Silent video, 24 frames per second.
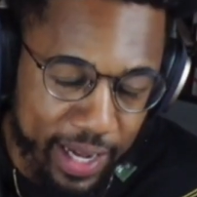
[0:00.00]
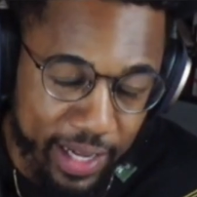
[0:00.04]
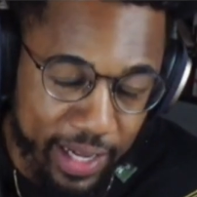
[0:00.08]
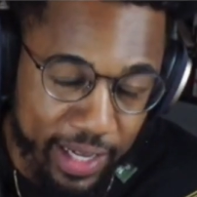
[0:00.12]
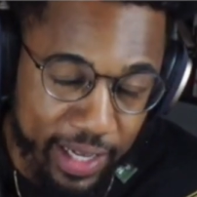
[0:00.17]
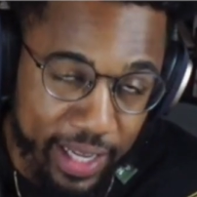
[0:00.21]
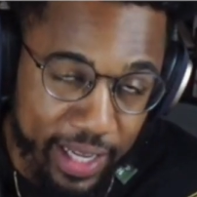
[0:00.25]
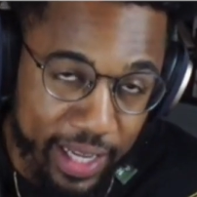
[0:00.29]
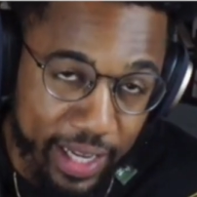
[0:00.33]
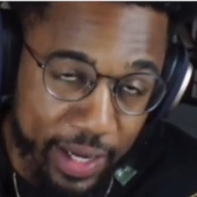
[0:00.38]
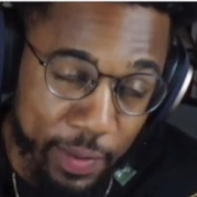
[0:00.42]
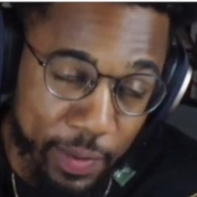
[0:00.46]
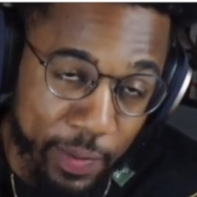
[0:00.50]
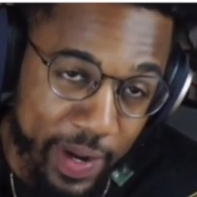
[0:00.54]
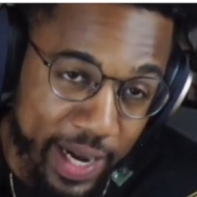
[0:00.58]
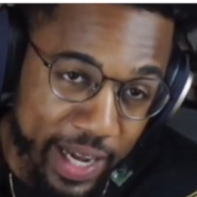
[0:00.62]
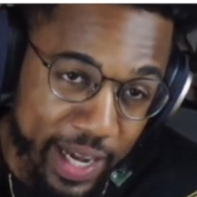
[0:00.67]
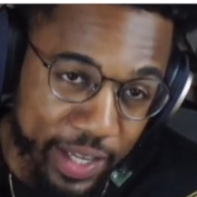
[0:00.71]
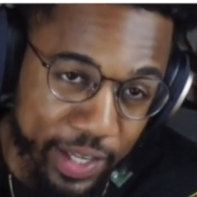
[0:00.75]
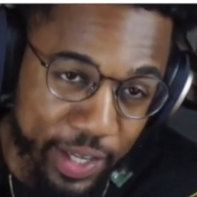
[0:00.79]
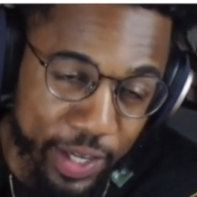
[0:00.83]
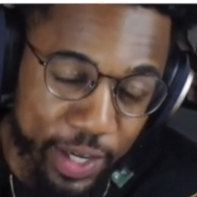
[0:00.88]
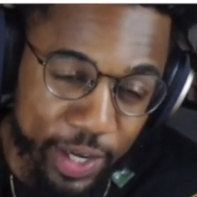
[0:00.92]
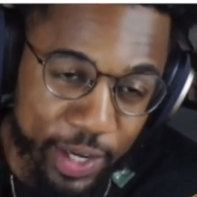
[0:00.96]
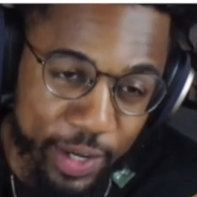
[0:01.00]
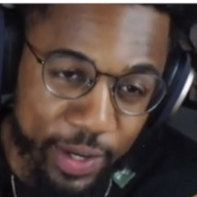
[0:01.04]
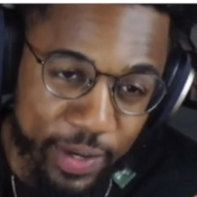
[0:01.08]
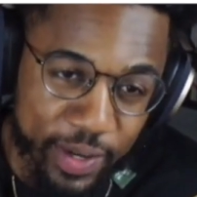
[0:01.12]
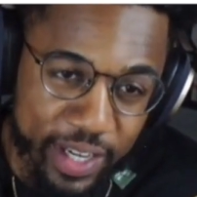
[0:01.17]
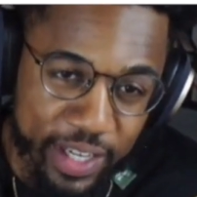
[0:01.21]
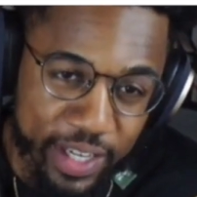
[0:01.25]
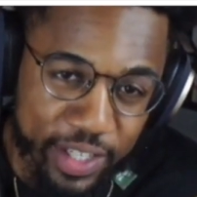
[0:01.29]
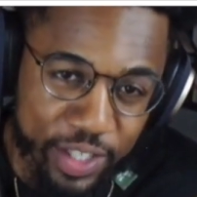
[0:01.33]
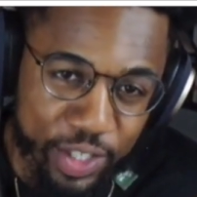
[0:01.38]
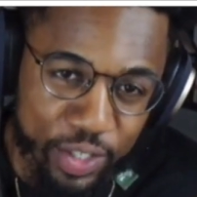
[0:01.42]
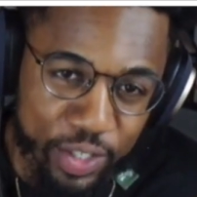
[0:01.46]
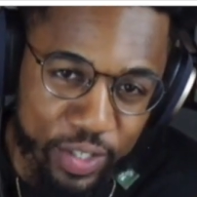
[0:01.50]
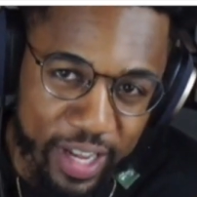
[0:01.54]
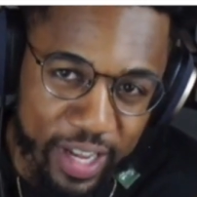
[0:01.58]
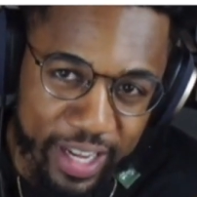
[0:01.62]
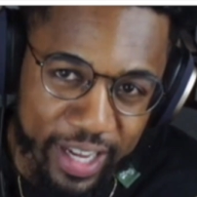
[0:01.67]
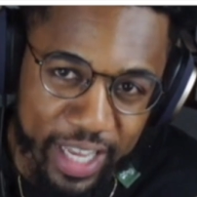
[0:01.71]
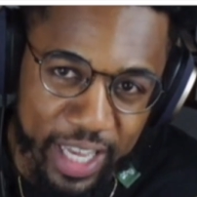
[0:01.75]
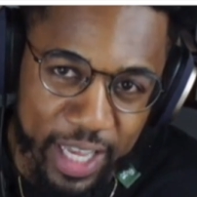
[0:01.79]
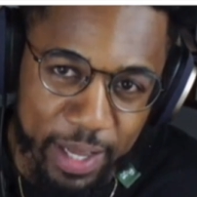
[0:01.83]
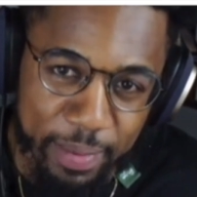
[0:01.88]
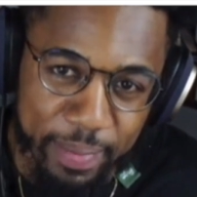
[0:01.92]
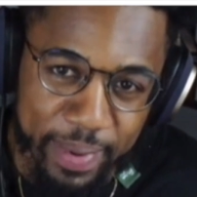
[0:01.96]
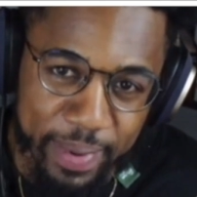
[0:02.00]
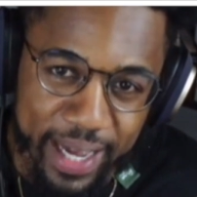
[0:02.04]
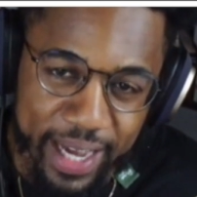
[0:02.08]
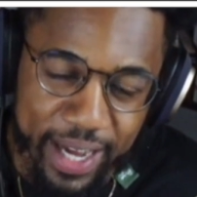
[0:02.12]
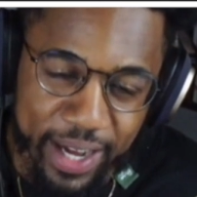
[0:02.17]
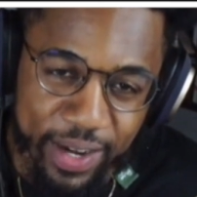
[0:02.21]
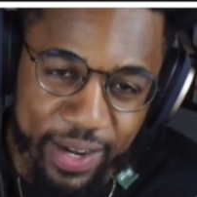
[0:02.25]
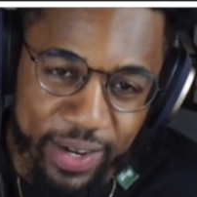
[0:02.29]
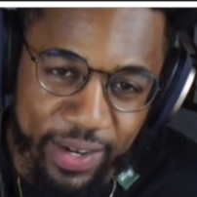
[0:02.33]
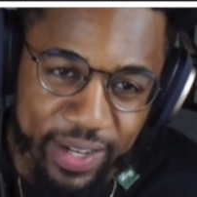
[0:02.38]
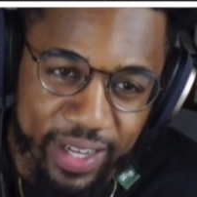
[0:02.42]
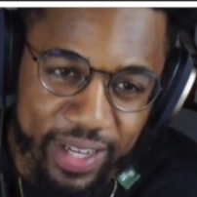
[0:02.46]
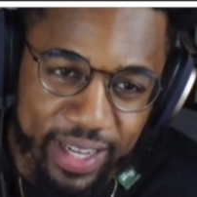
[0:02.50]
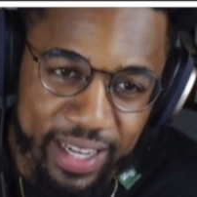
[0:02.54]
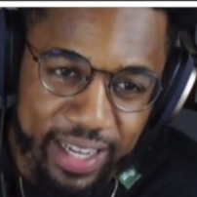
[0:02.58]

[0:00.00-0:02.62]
a while ago, just talking about